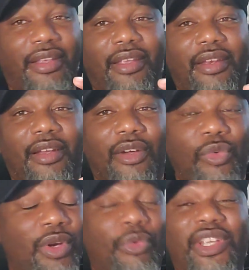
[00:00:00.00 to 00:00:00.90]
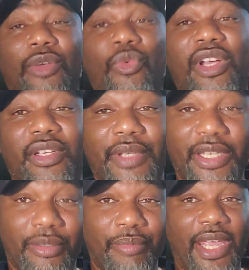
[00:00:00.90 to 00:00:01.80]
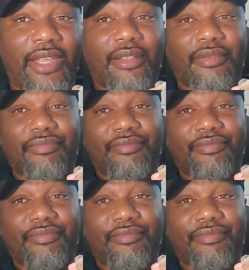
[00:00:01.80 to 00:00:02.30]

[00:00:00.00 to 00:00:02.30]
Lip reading: And we can welcome him back.